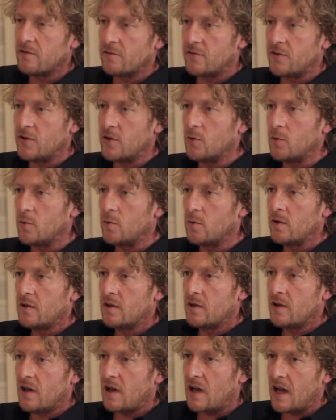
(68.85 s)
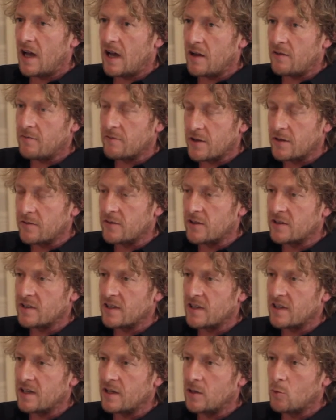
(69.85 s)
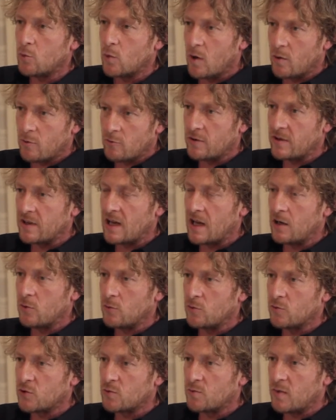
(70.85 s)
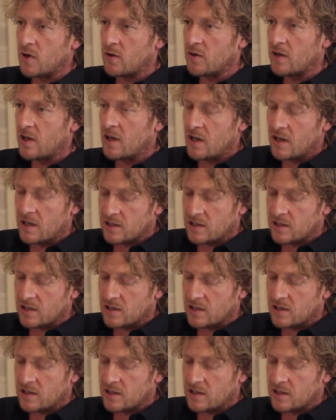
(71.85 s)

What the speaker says: fuel and VVT while we're in that launch mode.